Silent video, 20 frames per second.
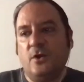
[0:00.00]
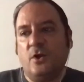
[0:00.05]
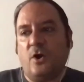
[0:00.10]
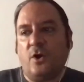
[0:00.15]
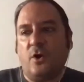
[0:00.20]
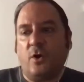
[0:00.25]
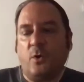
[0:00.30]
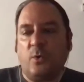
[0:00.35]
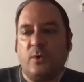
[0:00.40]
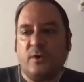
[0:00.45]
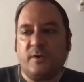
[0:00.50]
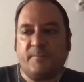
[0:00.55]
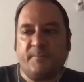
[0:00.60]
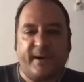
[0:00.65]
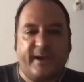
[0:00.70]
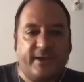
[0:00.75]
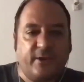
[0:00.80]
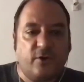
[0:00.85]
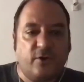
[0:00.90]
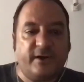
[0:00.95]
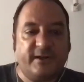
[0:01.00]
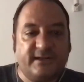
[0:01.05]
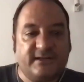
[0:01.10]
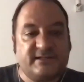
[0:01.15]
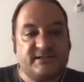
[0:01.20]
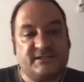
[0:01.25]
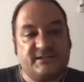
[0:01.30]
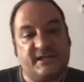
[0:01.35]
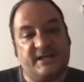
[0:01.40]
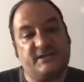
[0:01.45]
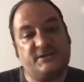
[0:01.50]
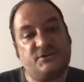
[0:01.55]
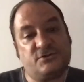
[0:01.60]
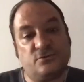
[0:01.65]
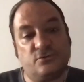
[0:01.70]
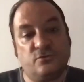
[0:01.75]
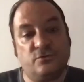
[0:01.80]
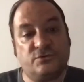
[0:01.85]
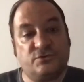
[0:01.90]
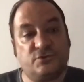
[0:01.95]
our priorities change
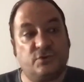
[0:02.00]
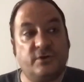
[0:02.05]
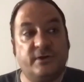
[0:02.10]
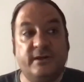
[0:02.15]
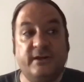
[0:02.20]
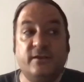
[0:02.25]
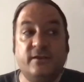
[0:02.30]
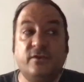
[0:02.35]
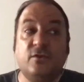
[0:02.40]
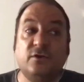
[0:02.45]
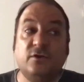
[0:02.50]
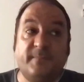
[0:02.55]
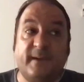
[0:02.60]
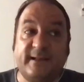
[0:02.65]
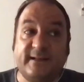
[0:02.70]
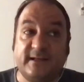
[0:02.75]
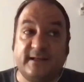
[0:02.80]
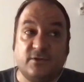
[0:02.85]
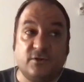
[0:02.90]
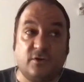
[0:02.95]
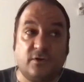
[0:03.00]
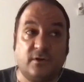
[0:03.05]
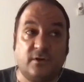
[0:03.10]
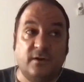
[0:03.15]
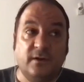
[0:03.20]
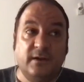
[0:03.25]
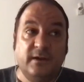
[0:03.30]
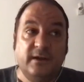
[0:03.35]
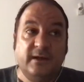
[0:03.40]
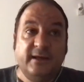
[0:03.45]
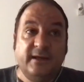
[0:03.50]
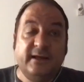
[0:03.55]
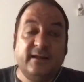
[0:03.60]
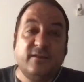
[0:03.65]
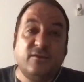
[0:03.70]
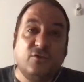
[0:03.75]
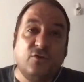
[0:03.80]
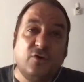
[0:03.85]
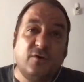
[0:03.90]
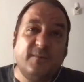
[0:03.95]
too. So it's not bad at all.
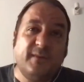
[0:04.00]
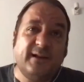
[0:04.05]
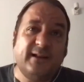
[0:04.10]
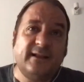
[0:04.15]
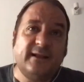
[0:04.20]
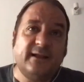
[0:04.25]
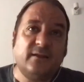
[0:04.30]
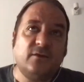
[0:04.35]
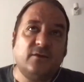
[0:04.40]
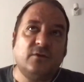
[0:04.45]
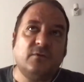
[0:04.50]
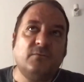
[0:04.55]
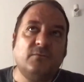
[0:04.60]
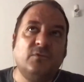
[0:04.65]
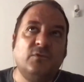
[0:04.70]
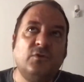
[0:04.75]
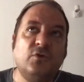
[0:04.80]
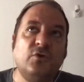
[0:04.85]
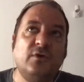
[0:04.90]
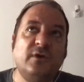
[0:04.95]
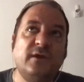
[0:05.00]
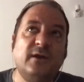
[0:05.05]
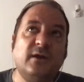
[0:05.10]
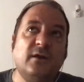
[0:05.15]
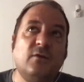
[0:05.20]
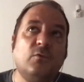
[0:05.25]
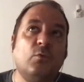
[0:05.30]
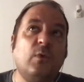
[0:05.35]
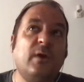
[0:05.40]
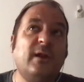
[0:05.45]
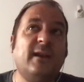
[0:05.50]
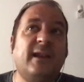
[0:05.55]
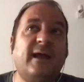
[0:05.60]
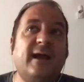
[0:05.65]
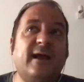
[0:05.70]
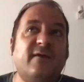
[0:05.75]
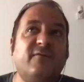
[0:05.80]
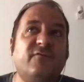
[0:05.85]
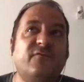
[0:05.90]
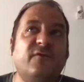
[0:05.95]
It's normal that during one
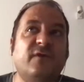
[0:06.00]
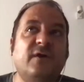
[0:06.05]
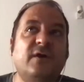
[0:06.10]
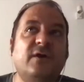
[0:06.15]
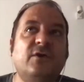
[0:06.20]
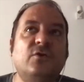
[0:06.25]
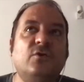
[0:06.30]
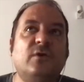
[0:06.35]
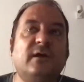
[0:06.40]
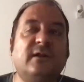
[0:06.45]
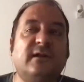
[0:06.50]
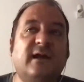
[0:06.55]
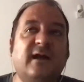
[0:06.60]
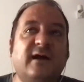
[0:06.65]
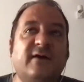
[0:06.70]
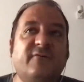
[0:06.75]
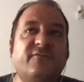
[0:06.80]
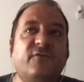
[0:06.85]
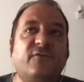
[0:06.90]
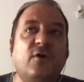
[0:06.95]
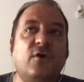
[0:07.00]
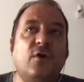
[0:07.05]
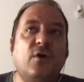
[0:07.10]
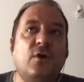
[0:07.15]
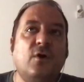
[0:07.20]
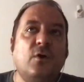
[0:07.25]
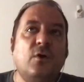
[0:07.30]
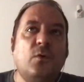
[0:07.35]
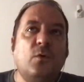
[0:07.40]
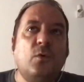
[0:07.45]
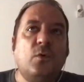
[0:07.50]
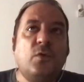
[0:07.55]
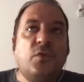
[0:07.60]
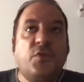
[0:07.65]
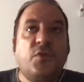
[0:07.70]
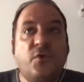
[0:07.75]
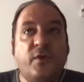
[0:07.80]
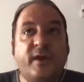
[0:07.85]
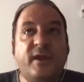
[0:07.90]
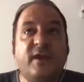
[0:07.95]
life, you can have
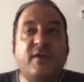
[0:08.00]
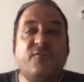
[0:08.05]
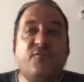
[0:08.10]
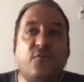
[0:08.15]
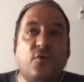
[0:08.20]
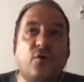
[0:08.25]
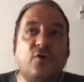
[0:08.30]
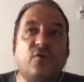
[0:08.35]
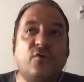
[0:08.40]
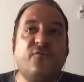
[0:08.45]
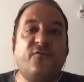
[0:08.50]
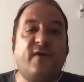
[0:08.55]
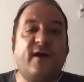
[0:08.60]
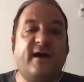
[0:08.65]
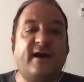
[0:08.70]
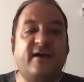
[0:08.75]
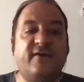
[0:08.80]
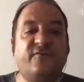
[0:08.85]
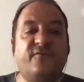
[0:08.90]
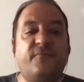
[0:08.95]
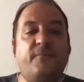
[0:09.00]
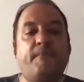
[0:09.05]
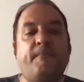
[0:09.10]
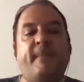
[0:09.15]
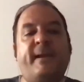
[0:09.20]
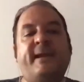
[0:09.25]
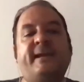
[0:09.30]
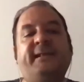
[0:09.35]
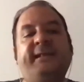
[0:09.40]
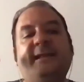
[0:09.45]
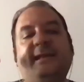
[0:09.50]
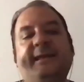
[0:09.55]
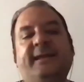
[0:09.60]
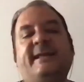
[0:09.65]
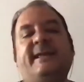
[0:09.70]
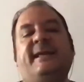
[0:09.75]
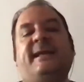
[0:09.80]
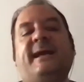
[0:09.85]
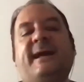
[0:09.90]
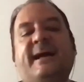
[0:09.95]
3, 4, 5 main
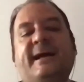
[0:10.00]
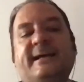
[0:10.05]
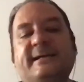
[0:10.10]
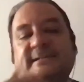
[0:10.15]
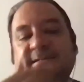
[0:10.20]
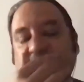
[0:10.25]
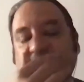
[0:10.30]
ikigais,